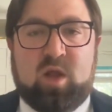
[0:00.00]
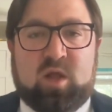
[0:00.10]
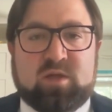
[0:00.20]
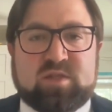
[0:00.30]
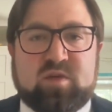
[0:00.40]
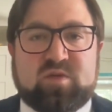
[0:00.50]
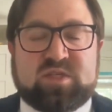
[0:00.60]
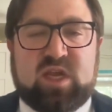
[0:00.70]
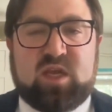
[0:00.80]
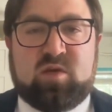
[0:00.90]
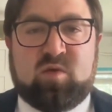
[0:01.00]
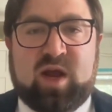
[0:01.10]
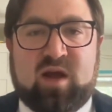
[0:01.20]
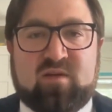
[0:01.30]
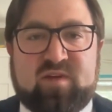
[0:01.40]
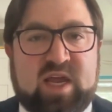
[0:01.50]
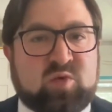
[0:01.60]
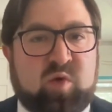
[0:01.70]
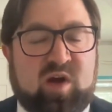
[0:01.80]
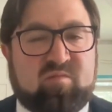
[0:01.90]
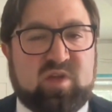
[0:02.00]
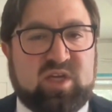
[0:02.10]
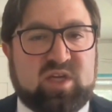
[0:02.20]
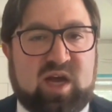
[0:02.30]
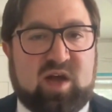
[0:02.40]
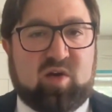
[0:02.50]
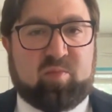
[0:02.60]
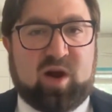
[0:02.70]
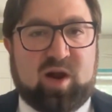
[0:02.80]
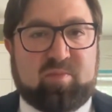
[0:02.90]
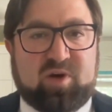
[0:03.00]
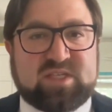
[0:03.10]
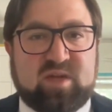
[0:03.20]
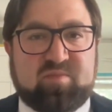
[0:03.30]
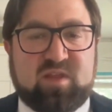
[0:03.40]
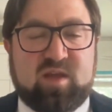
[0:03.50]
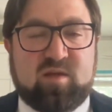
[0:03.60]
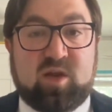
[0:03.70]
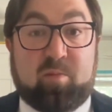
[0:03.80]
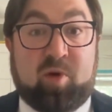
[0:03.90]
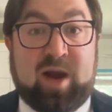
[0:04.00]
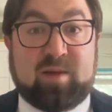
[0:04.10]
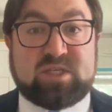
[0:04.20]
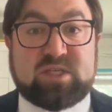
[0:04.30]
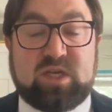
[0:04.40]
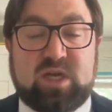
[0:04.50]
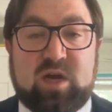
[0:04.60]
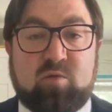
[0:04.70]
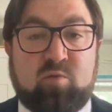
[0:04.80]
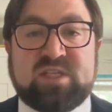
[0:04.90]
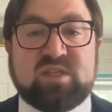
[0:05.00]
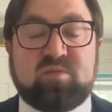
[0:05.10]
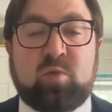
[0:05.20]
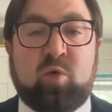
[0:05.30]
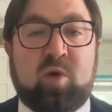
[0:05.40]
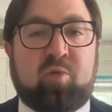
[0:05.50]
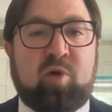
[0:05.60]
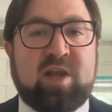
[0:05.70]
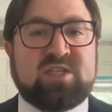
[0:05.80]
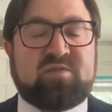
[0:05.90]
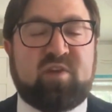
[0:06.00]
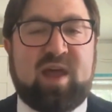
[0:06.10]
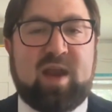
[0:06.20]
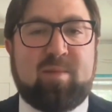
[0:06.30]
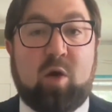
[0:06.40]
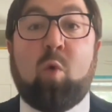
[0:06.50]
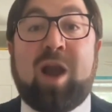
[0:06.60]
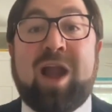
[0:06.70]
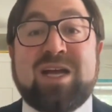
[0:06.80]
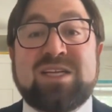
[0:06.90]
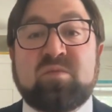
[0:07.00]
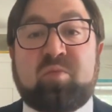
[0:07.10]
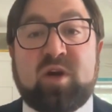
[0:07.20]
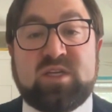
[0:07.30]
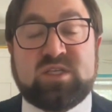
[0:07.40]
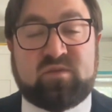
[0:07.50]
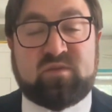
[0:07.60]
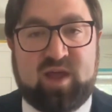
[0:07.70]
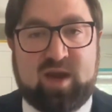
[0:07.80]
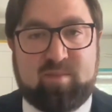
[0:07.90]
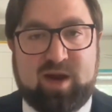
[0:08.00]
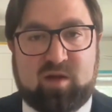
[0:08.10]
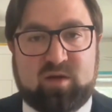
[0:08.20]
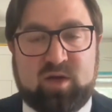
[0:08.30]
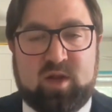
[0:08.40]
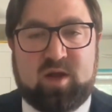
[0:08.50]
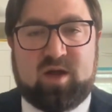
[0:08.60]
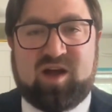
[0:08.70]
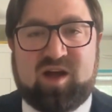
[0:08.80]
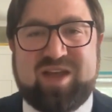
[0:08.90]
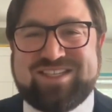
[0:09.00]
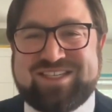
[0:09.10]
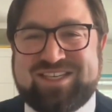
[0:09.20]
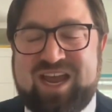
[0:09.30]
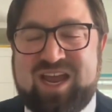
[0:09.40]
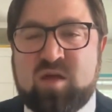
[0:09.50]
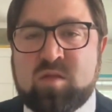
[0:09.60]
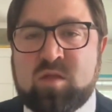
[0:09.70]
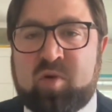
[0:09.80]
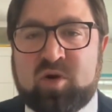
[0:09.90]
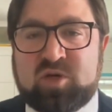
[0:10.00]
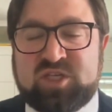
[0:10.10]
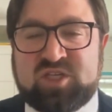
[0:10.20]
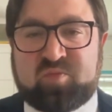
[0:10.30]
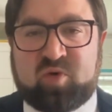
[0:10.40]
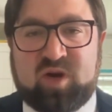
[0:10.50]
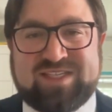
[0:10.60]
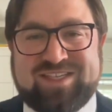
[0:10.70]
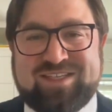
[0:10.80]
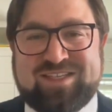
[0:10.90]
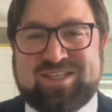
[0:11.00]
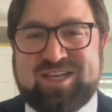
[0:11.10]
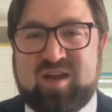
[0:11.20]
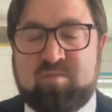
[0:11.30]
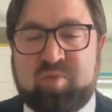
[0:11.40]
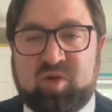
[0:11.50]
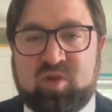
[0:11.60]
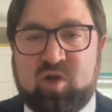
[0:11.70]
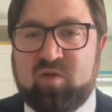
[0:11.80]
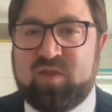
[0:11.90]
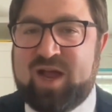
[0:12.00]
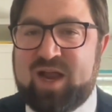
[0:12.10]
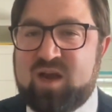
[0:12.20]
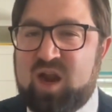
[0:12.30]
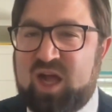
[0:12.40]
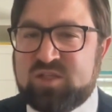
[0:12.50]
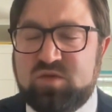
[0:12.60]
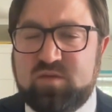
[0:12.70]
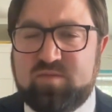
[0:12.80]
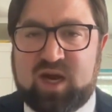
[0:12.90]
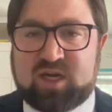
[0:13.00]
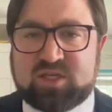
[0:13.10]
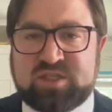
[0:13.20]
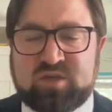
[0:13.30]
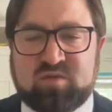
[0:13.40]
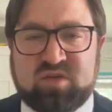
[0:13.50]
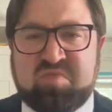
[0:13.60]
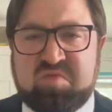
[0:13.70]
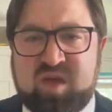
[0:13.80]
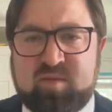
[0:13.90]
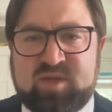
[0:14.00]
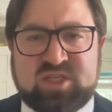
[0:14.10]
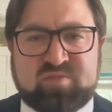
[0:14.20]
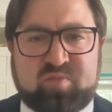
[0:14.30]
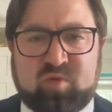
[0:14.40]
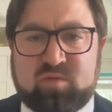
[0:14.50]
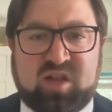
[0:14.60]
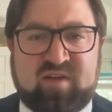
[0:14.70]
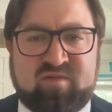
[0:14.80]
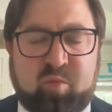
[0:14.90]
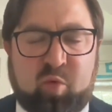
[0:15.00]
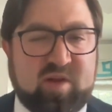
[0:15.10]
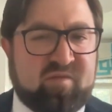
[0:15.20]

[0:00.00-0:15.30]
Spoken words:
So say you have a $12 million property, something that perhaps reasonably would appraise for that amount or has appraised for that amount. And say the purchase price is set below that, not to an obnoxious degree, but maybe just 11.5.